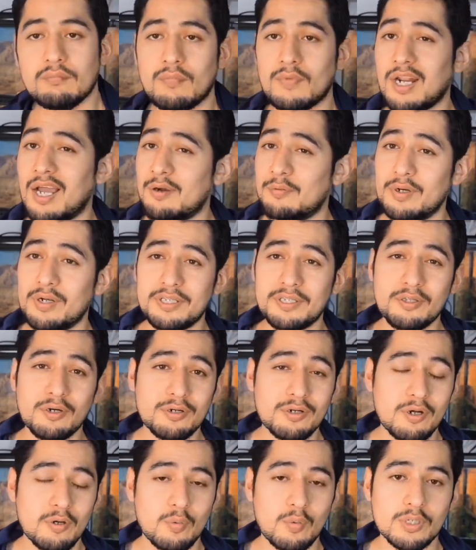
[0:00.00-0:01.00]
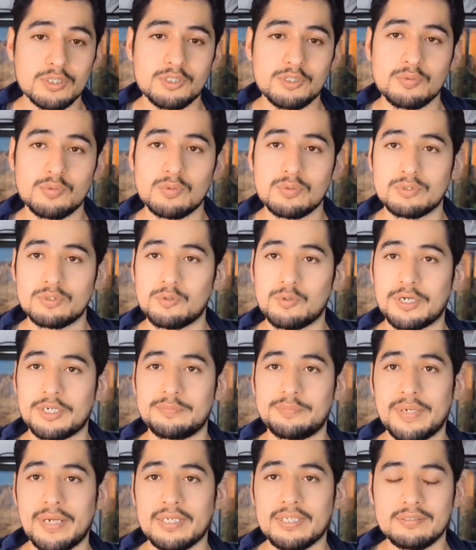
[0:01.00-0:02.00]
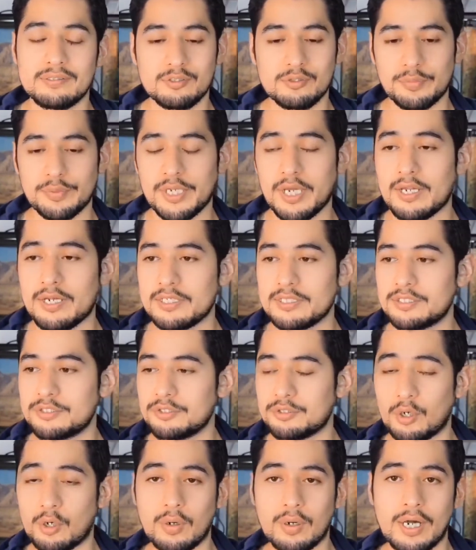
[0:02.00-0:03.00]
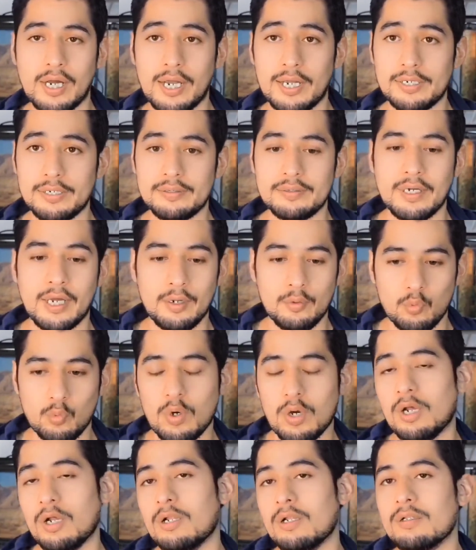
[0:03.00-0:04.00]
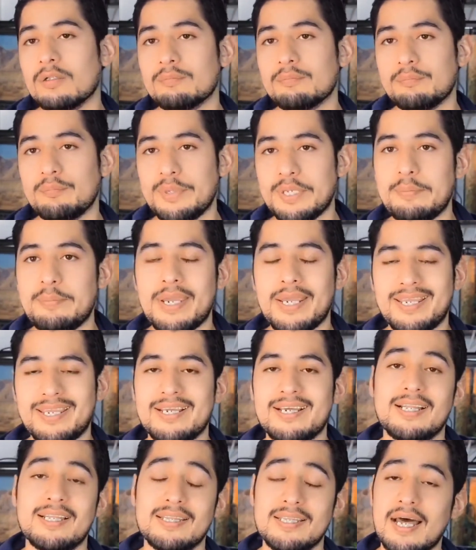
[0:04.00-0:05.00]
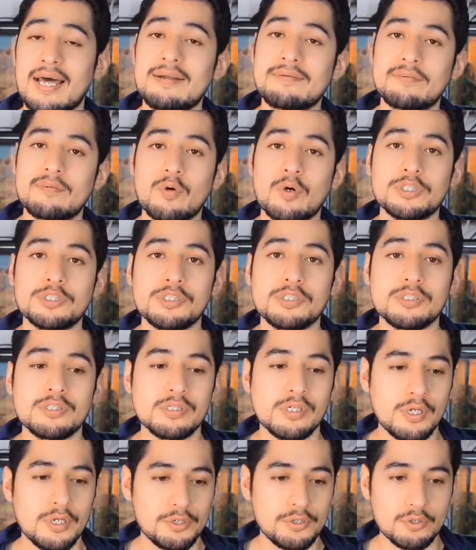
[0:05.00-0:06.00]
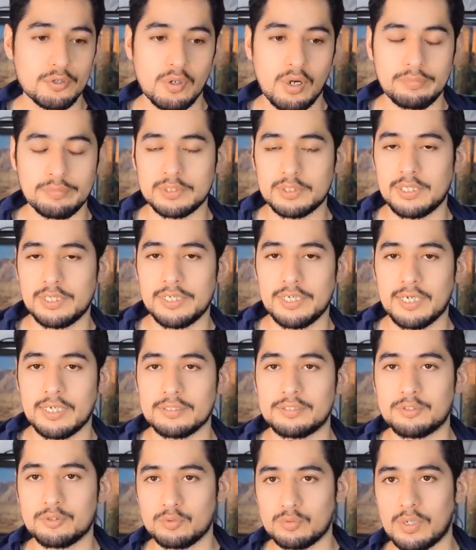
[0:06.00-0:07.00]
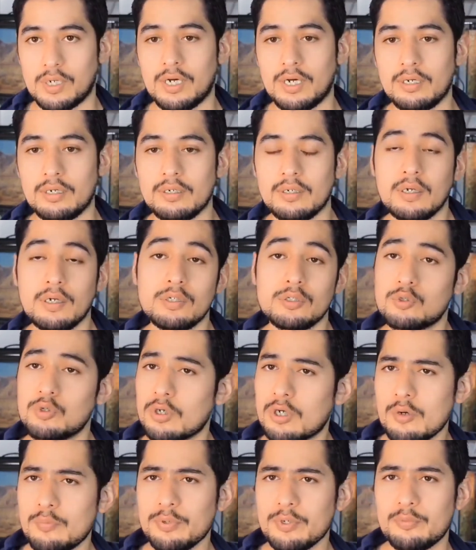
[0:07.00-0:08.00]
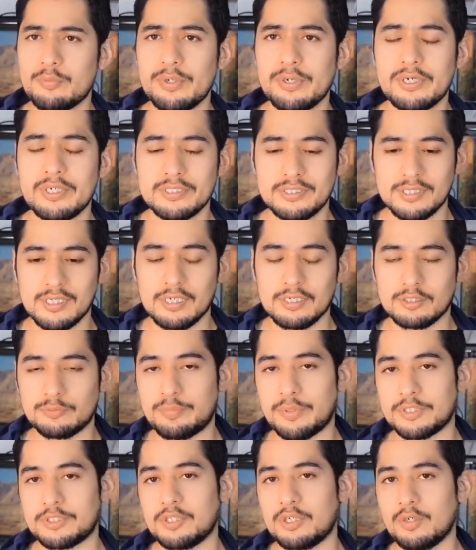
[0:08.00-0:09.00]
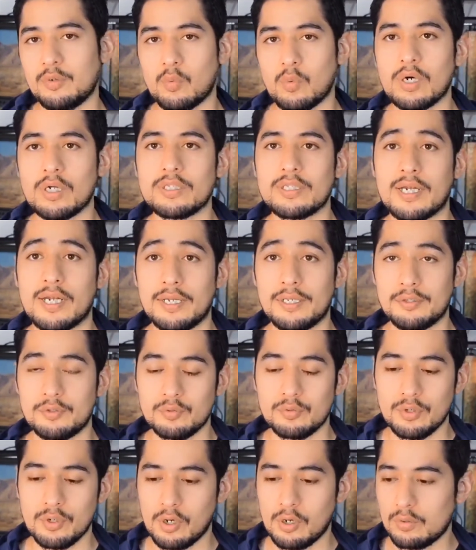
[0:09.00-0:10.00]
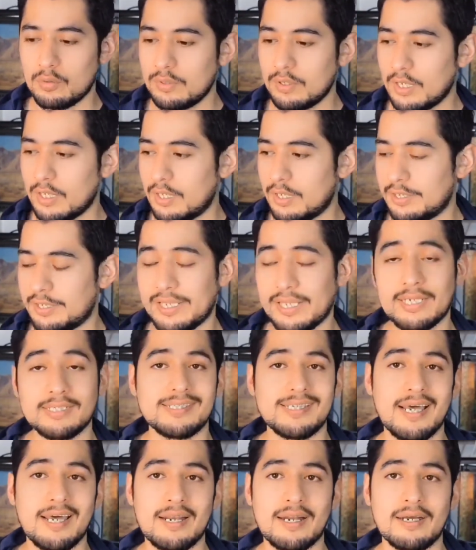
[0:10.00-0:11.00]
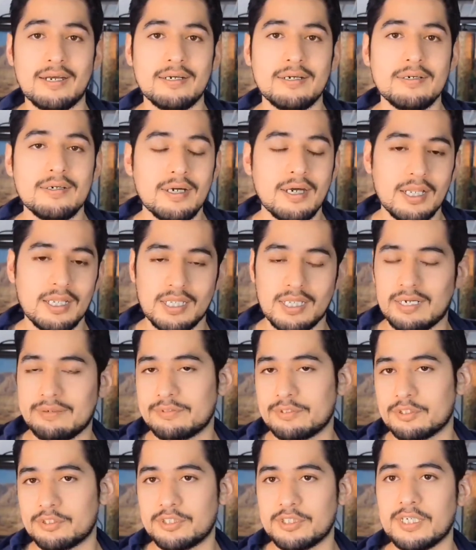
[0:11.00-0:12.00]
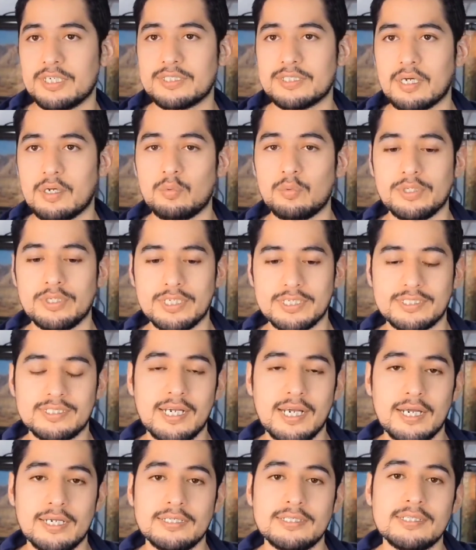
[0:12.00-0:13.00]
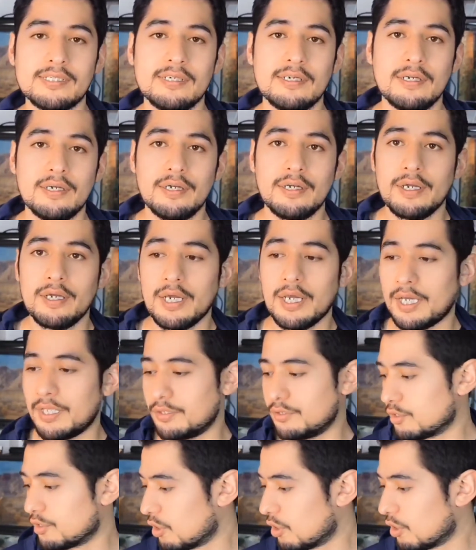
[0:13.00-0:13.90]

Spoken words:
I really don't know what to expect, to be honest. I will be making a lot of questions, obviously to a couple of breeders, especially one that I do know. He has had a lot of success with these guys, and